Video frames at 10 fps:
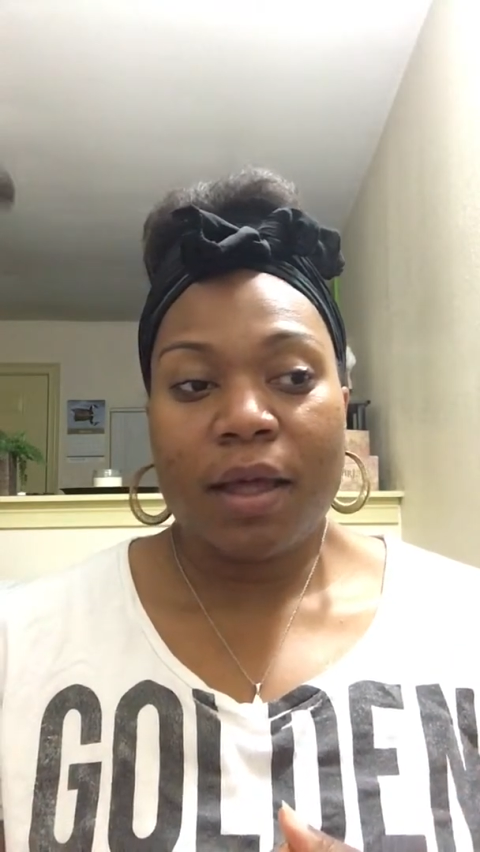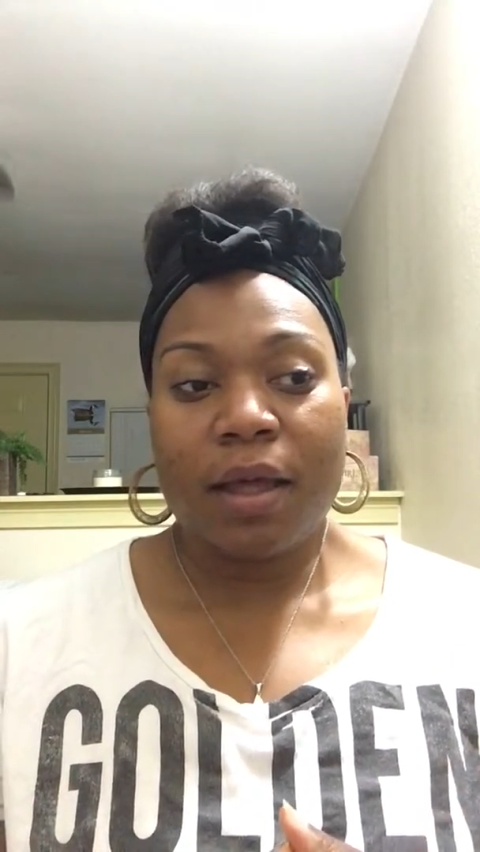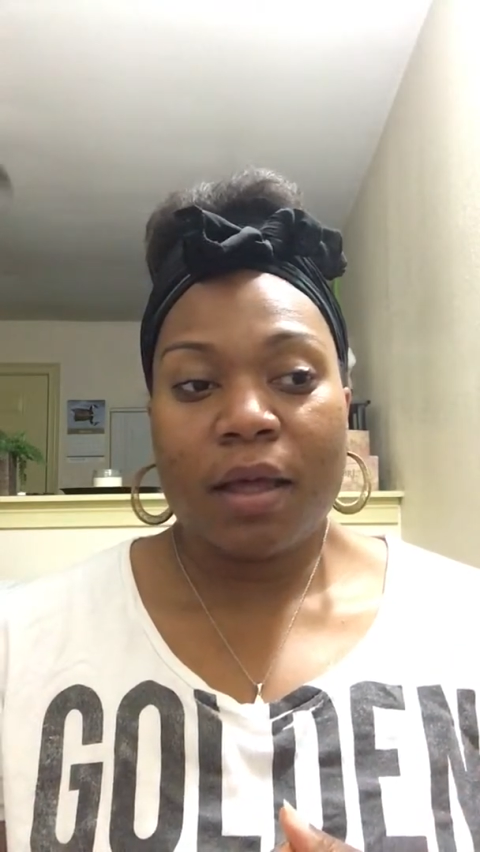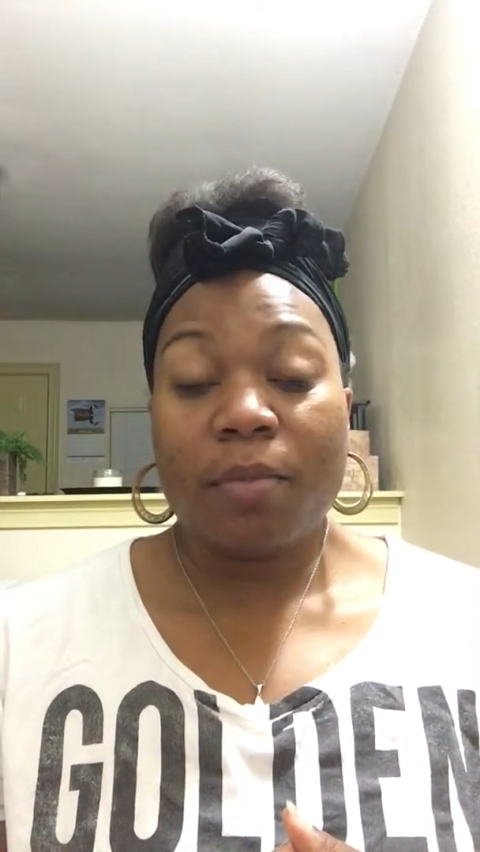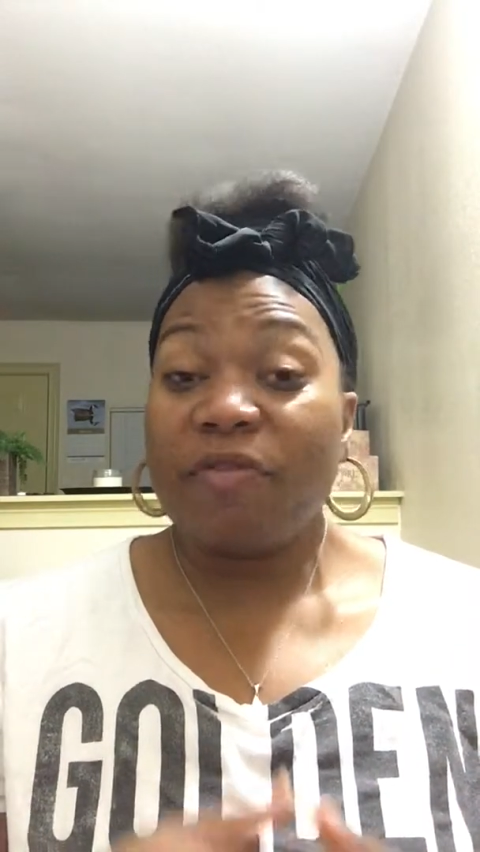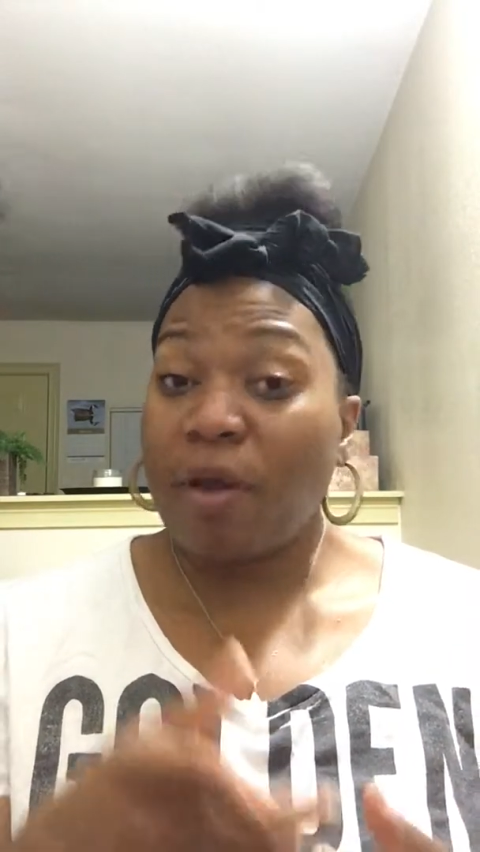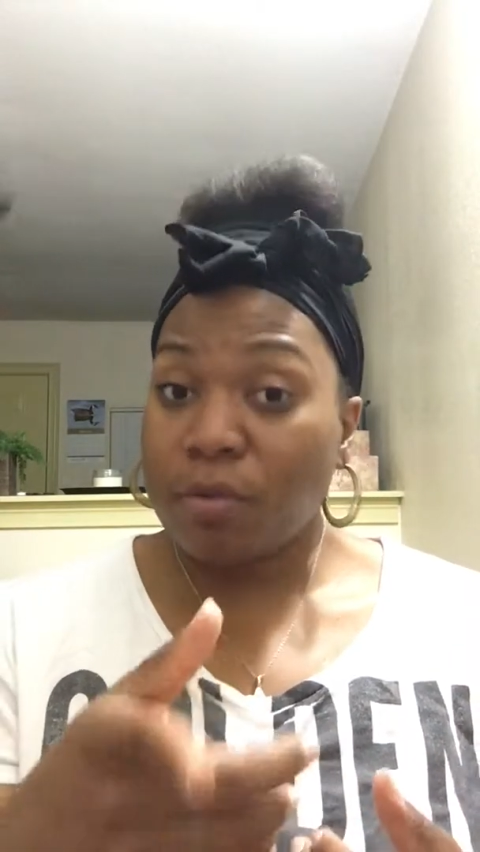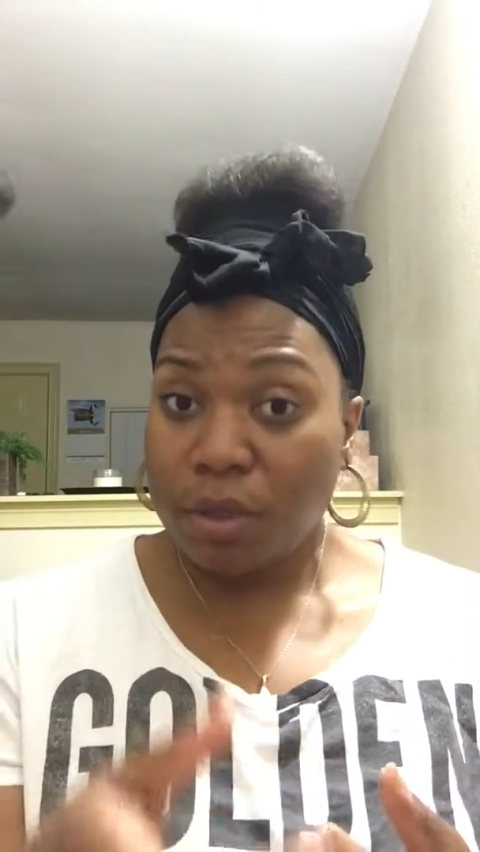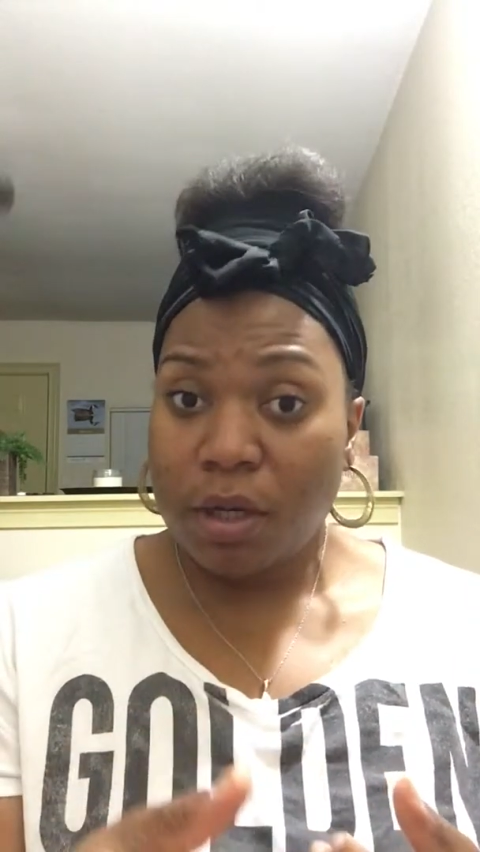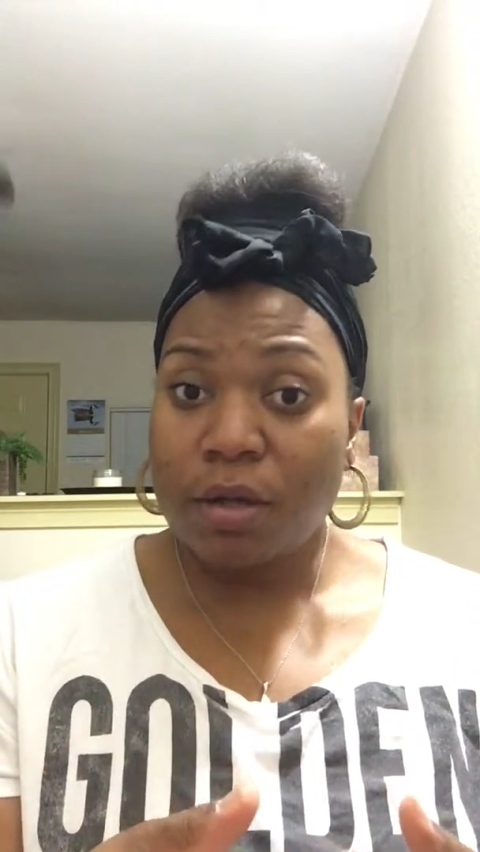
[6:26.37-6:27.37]
Um, if I
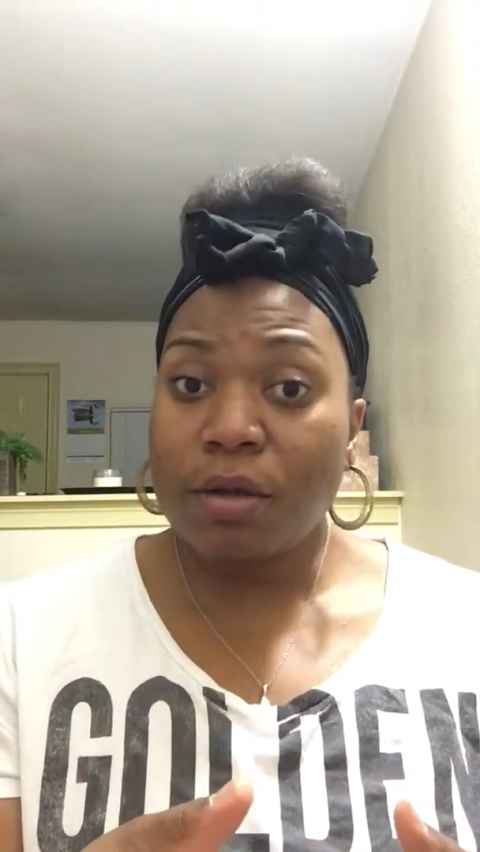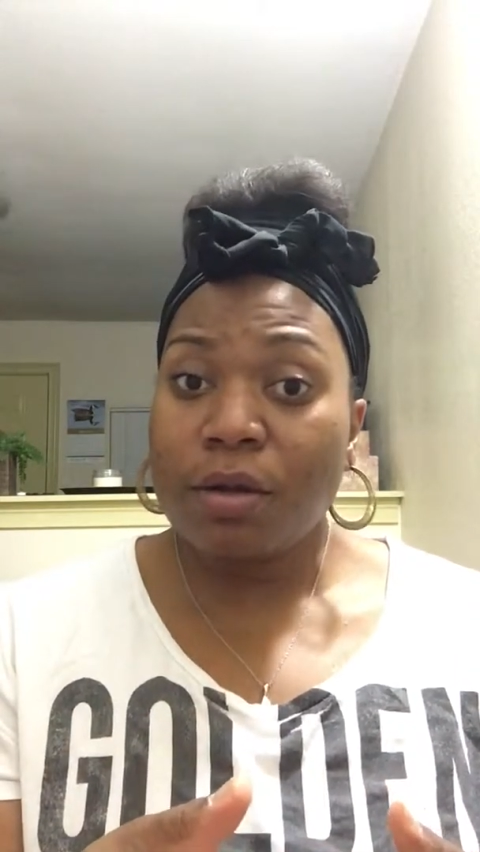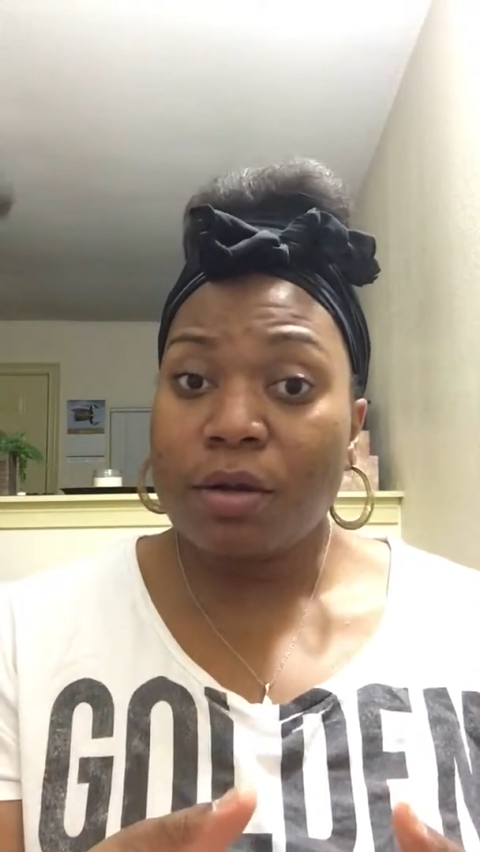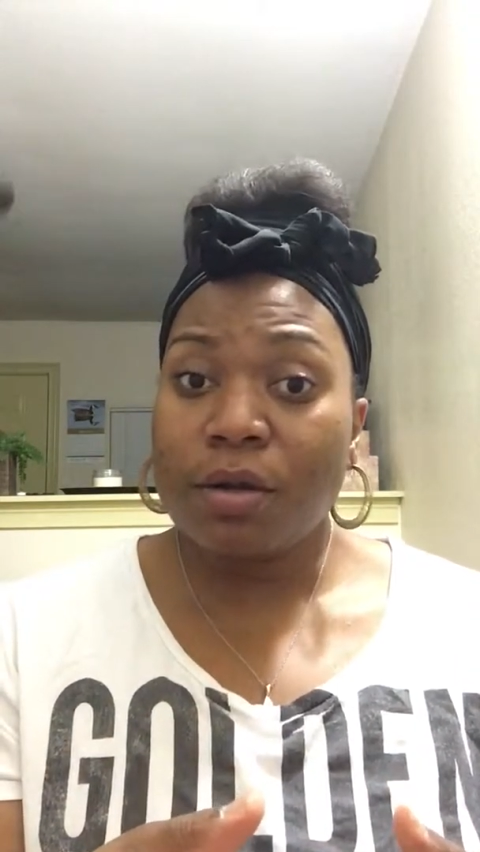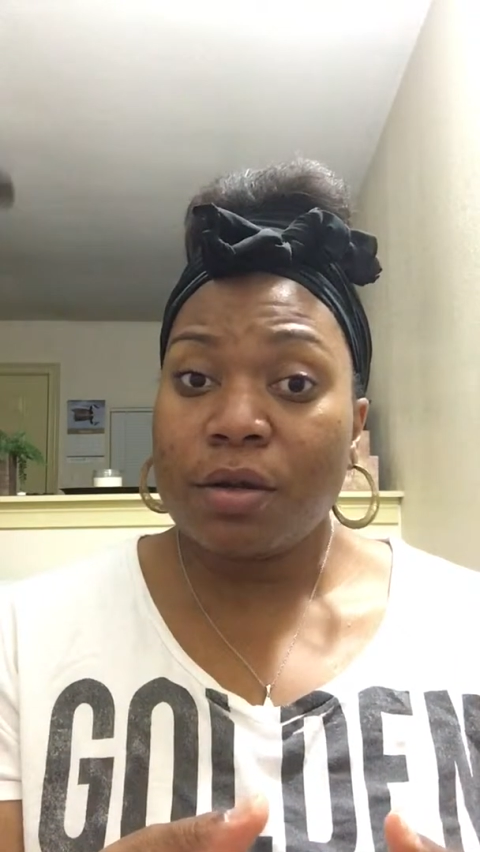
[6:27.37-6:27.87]
was younger,